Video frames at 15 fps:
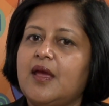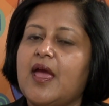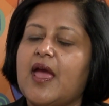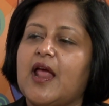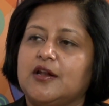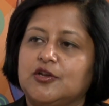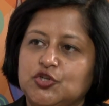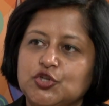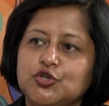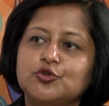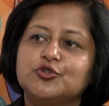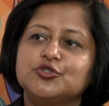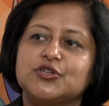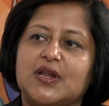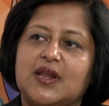And
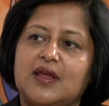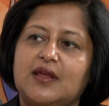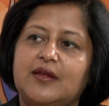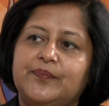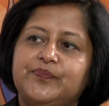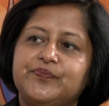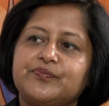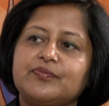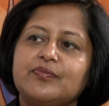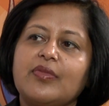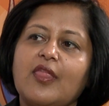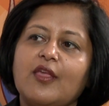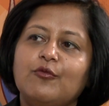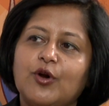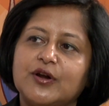usually
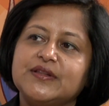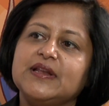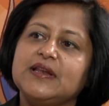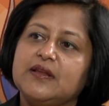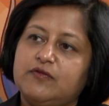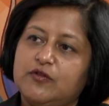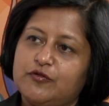what they leave